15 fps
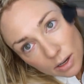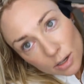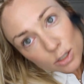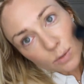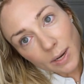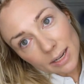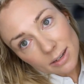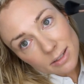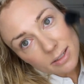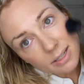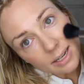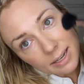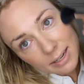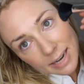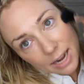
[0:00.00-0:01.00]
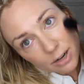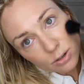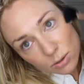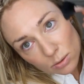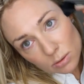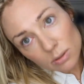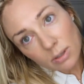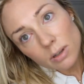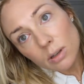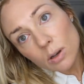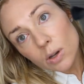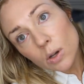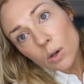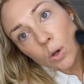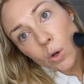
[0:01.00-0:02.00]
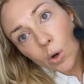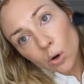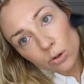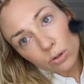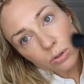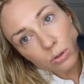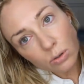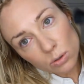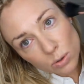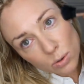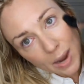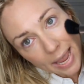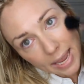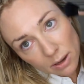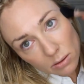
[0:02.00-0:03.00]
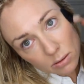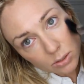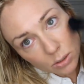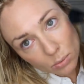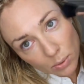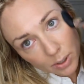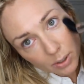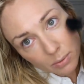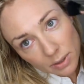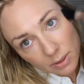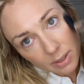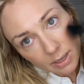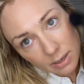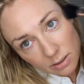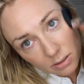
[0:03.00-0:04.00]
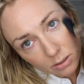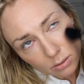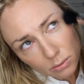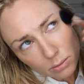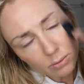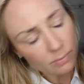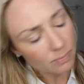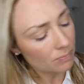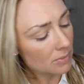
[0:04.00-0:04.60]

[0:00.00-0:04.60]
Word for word: so I can see a natural contour angle to work with and to,